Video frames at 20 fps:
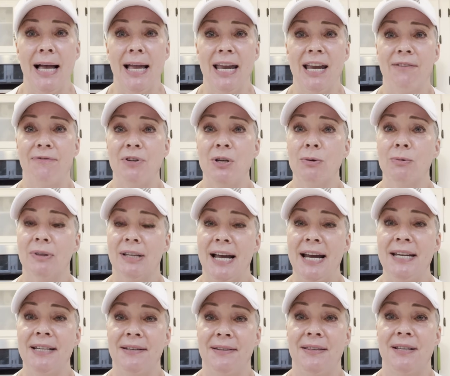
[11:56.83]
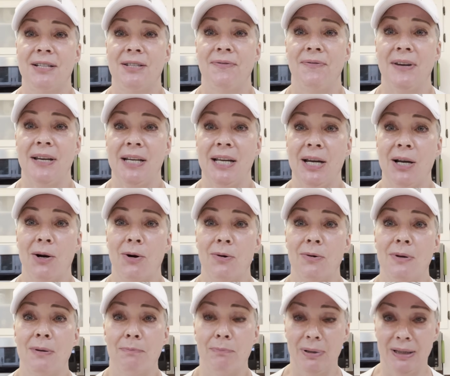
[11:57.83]
If you liked this
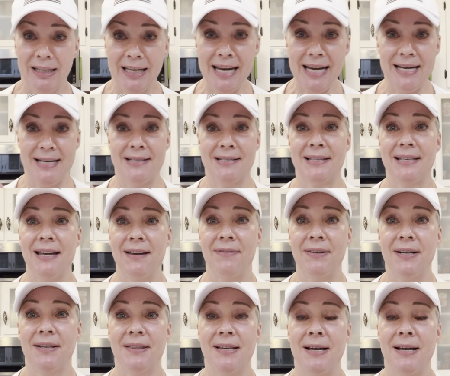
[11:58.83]
video, please give it a